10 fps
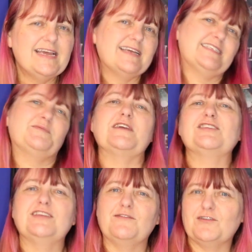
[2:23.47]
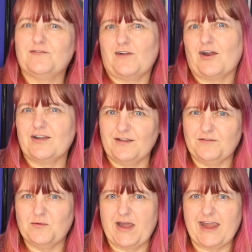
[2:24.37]
especially if you're far enough
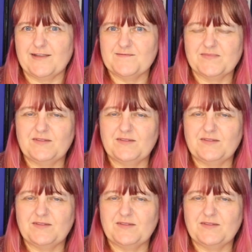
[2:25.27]
away.